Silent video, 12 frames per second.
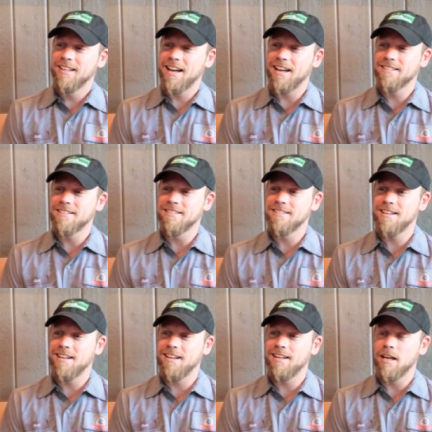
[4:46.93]
has to
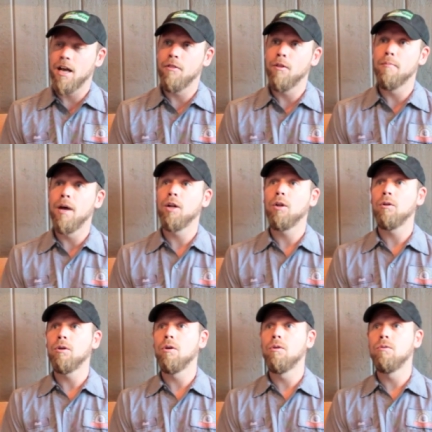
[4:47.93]
say, and the
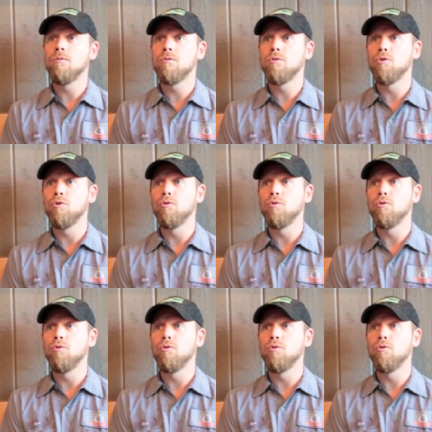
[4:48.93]
medal goes